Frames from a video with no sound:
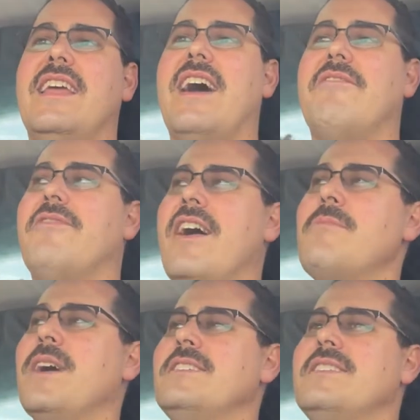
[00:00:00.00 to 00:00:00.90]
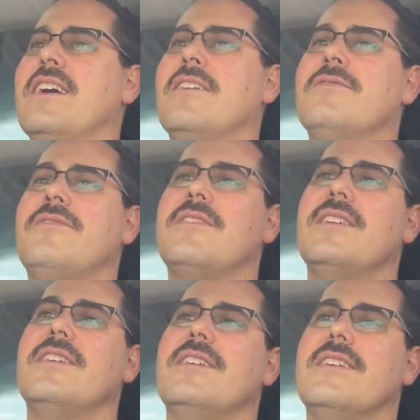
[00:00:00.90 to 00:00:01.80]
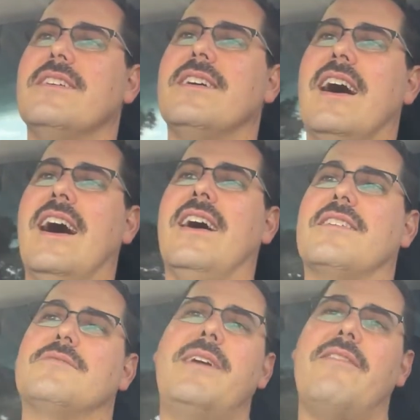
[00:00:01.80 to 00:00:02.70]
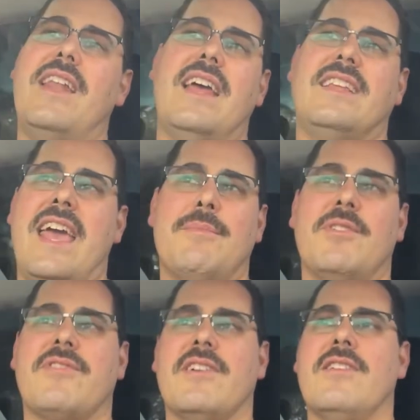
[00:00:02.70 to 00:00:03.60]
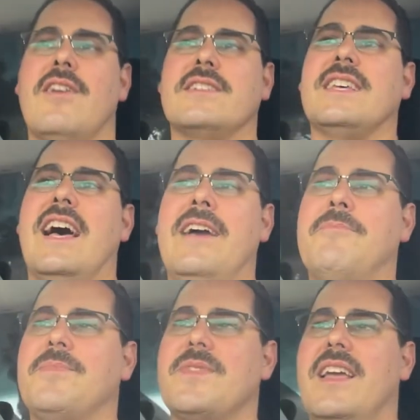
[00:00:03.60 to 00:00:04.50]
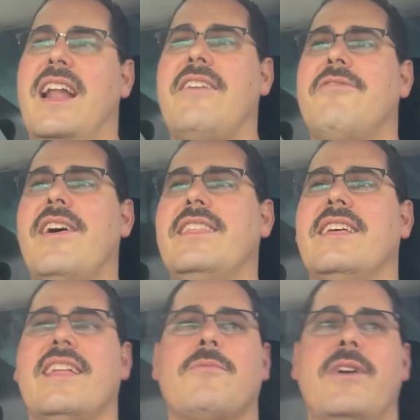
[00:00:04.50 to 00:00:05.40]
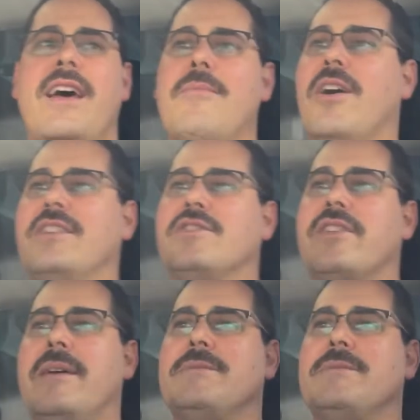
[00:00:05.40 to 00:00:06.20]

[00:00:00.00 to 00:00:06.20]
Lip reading: I find myself, because we haven't had cable for a long time, and I find that when I'm on trips